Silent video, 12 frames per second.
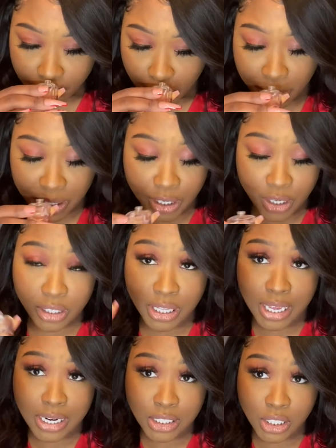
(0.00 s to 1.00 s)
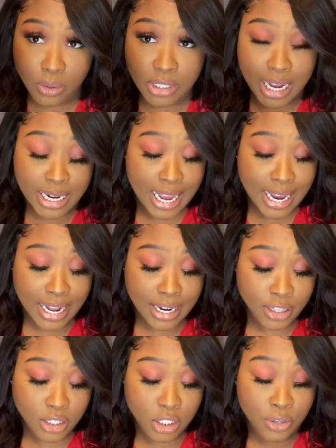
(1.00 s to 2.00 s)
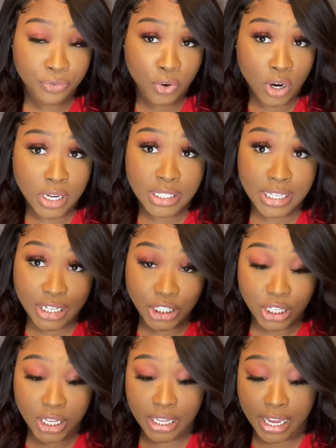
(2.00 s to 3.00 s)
But literally, it is so tiny. I got it in the Sephora section,